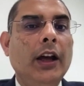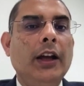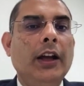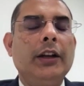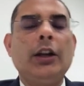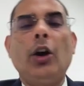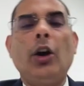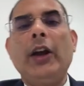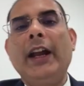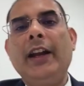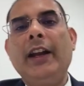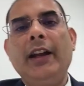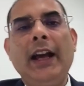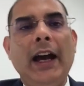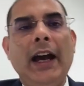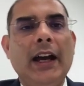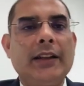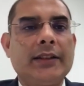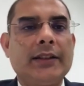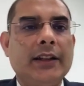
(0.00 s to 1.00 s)
Now, India
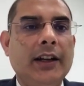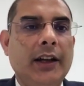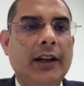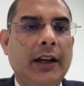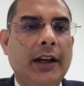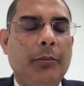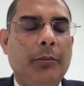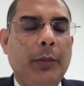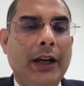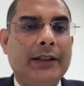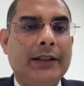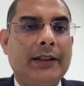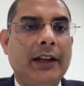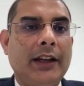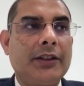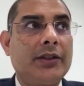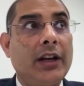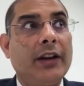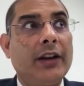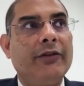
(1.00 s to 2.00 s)

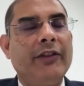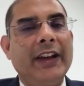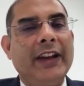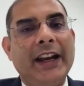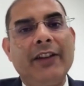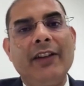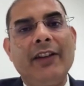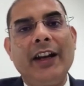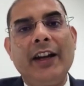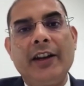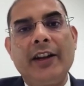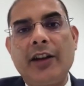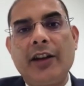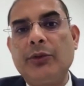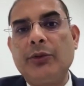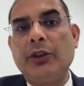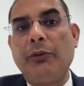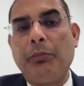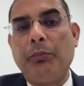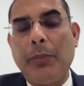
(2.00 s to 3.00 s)
has done very well in
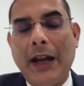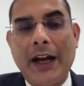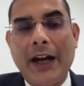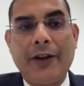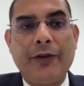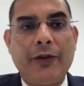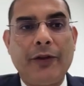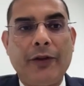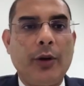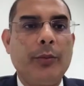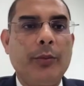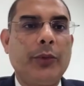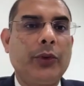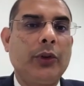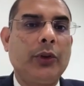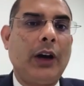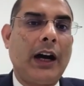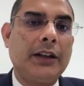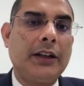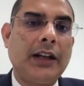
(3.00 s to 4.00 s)
terms of platforms. So
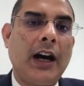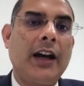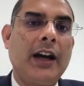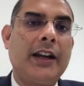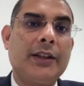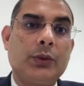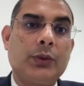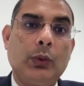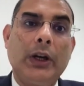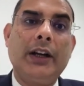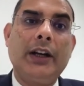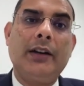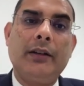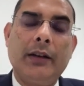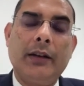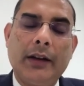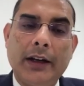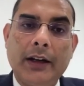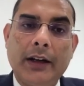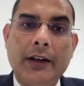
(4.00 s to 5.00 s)
Aadhaar is one
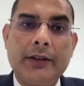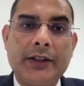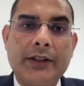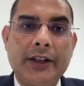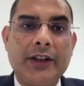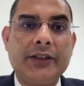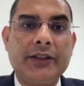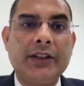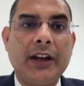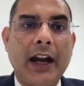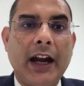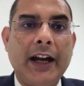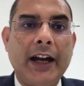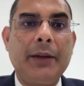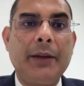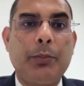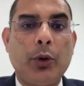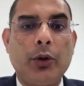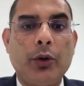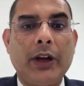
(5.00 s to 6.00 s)
citizen ID
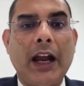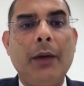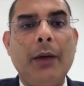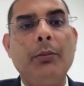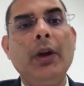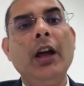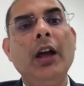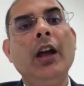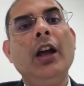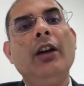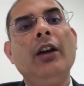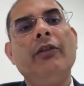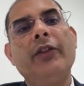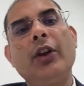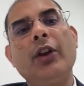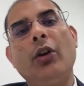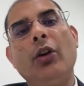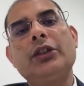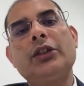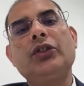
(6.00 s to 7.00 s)
program. We
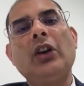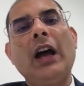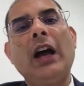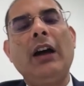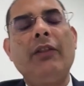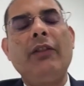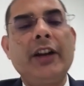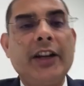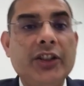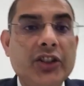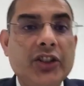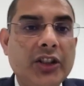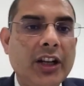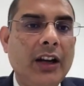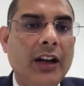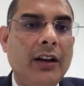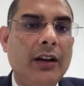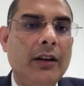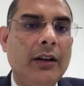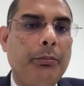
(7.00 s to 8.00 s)
also have a
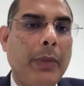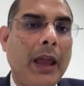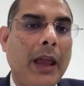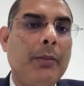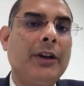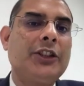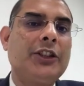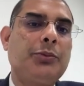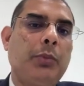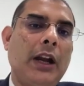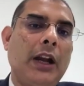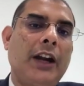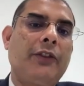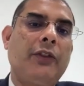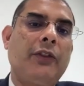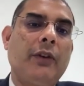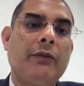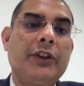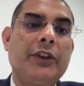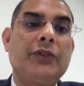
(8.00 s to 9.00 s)
digital payments
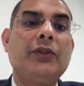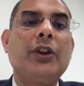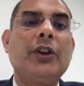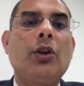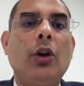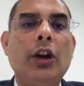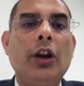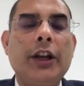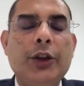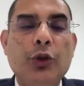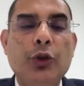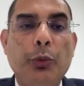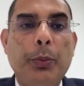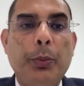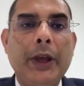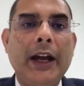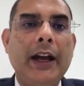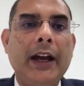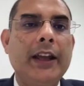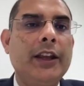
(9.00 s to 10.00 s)
platform which we call
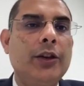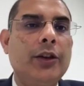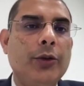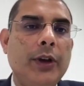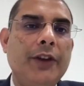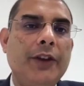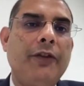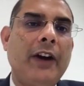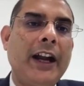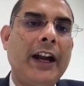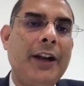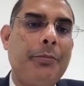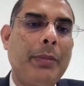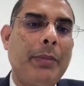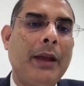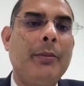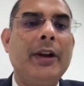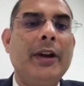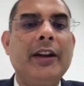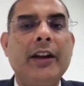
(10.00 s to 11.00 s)
UPI, Unified
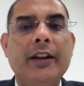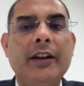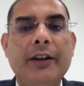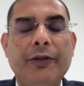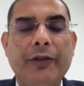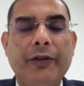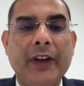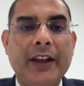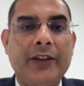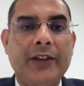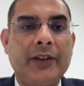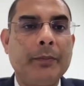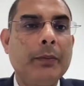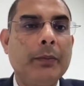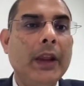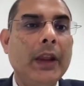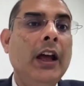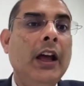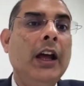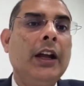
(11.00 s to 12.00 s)
Payment Interface.
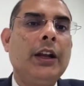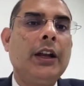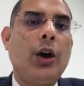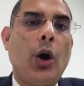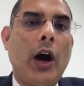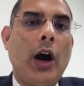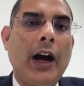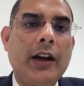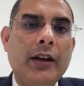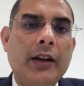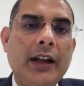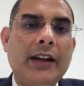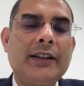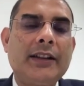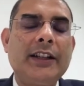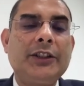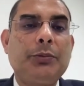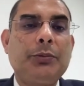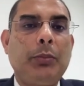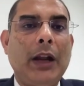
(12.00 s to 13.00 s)
Now, under
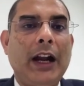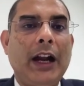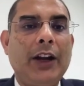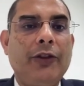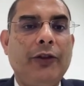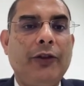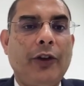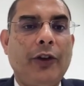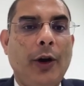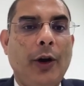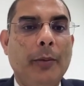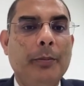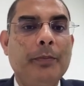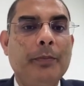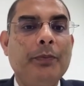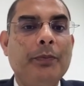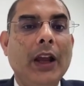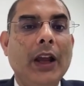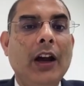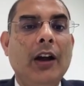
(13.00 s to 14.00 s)
this platform,
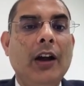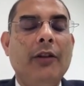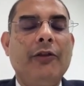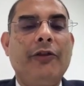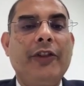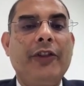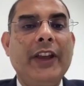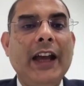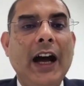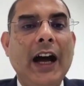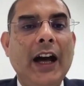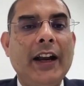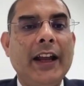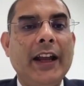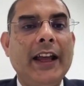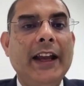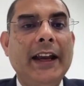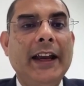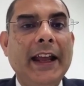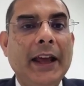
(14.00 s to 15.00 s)
we are
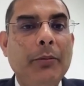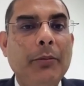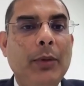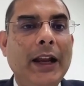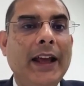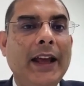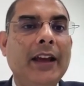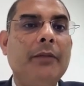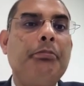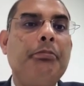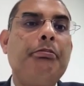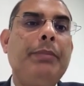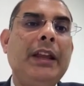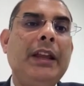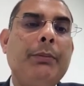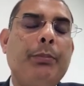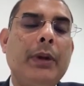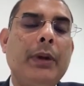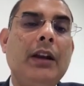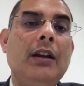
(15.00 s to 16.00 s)
enabling
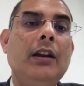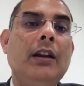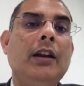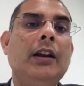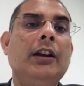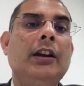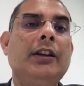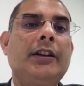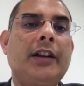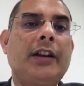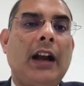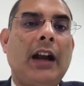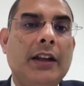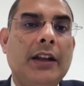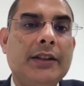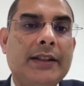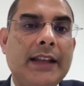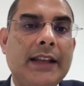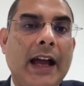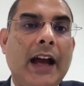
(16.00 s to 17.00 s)
people
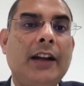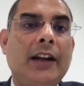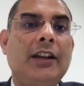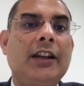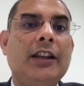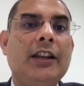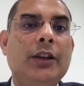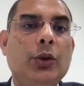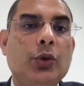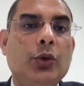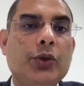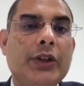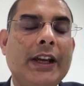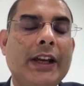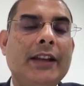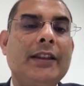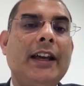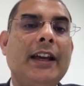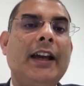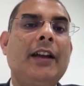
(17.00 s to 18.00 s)
transact
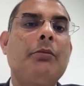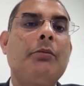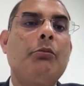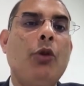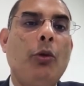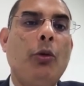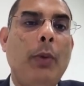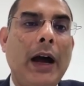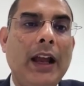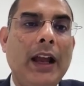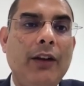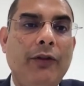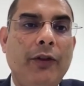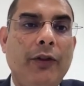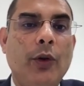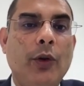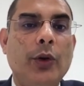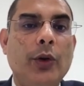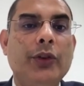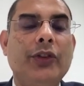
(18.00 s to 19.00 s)
using their mobile
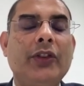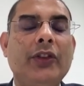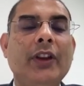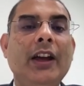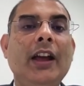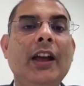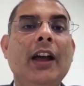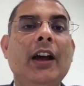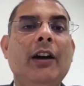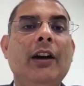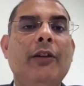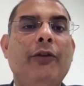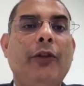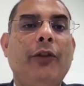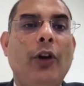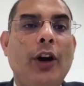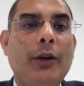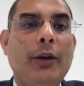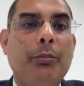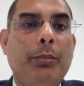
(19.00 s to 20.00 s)
phones
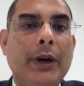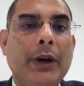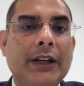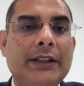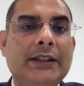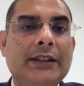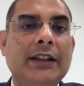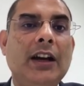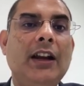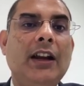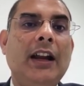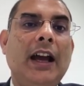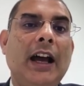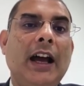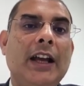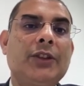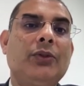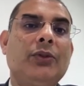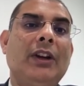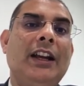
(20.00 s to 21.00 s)
for personal
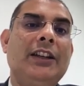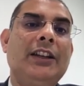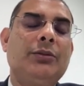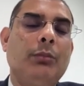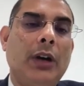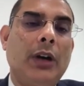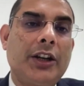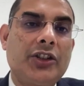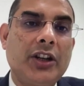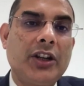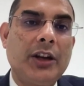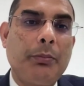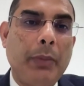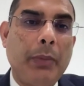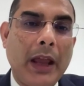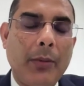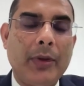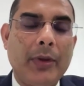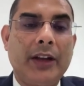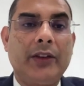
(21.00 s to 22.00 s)
as well as merchant
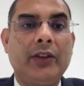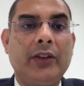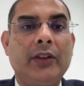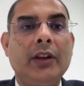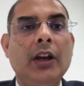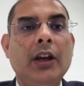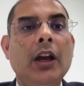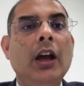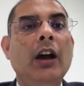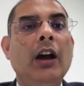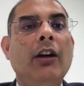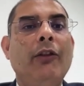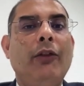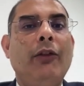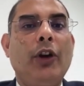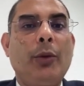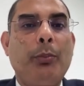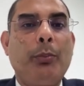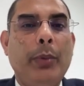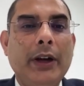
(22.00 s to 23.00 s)
payments.
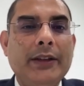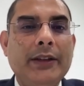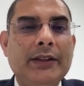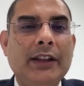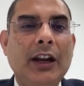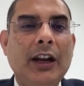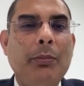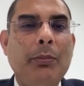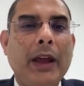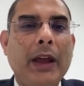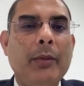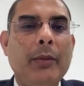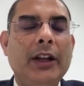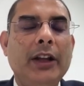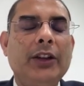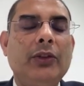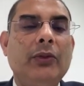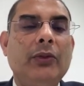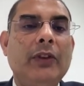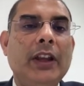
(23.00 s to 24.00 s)
For personal
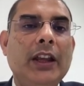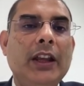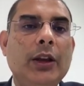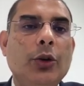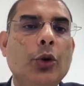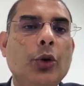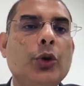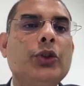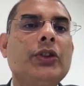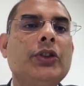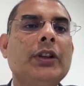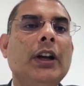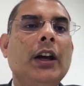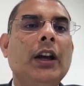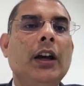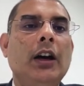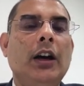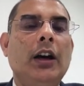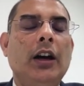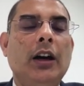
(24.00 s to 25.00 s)
payments, we use
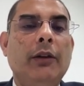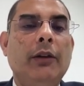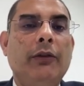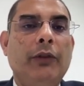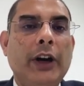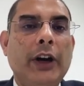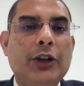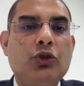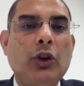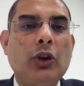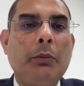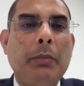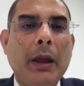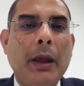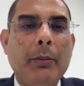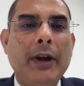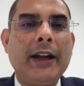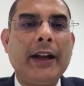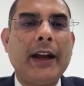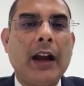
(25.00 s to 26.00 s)
a virtual
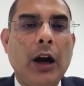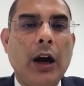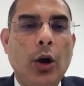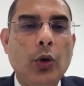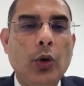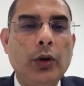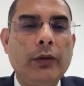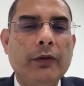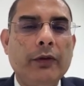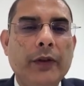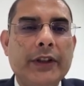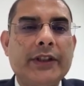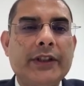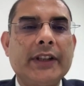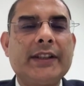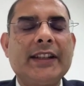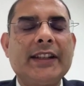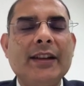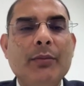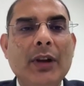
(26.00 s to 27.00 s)
payment account, which
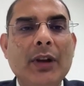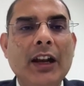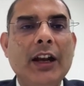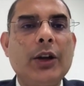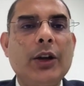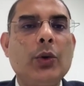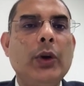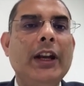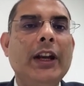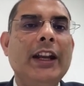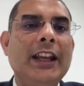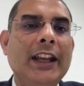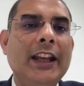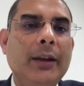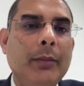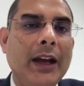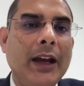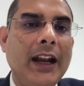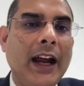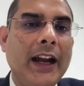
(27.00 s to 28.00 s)
is similar to an
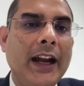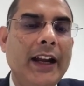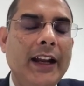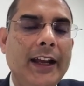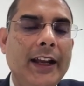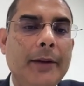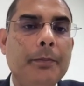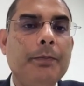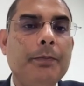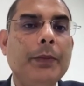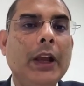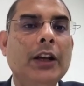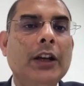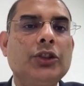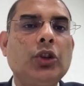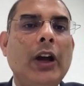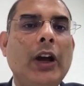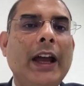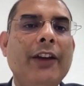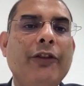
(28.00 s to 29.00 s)
email ID.
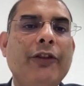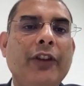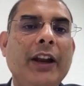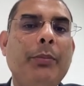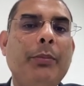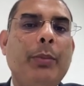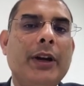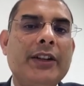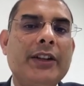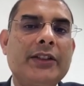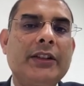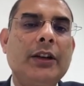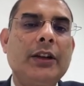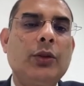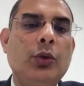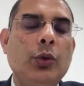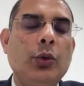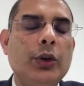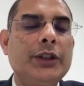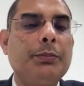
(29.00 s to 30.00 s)
So every person
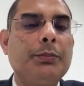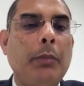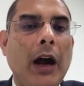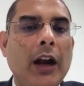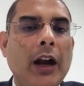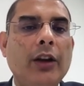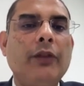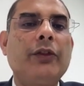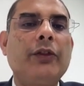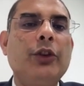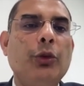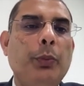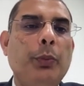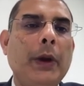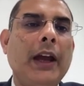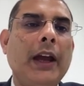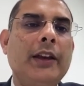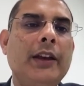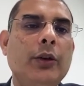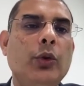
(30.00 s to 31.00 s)
who is part of
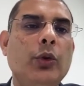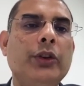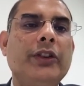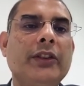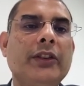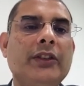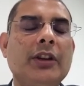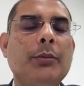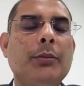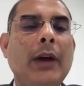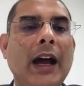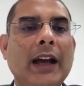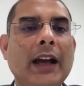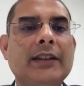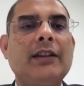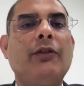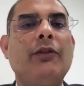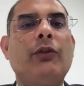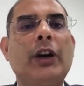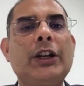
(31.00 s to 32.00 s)
UPI ecosystem has
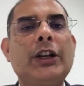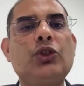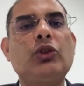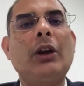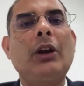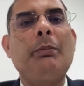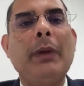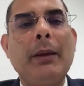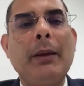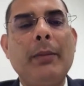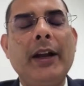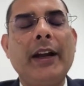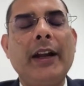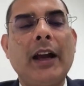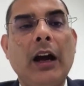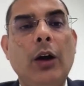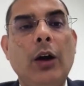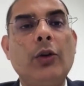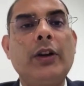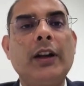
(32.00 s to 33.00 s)
a virtual payment
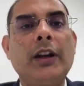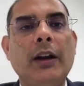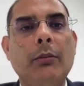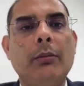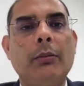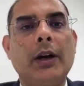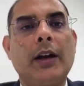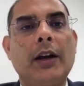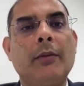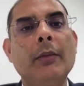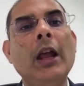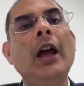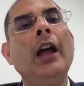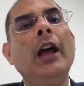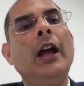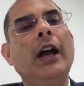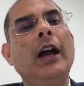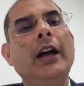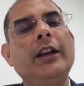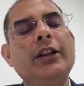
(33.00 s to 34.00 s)
account number.
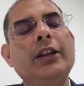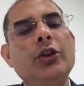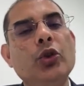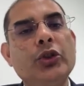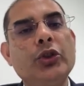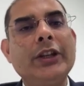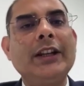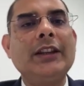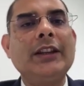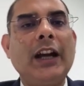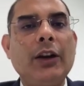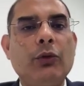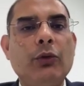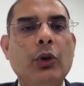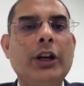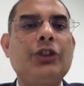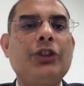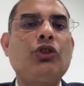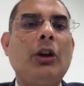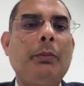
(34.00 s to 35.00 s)
And using that
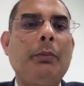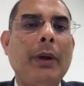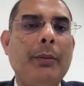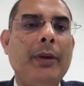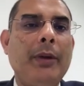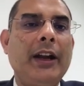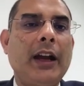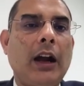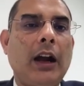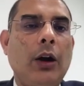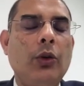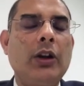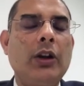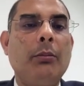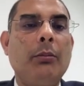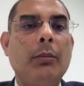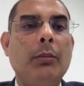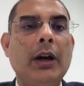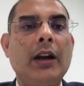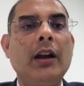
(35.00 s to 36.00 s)
virtual payment account
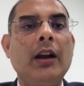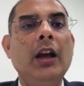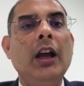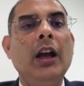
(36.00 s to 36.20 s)
number,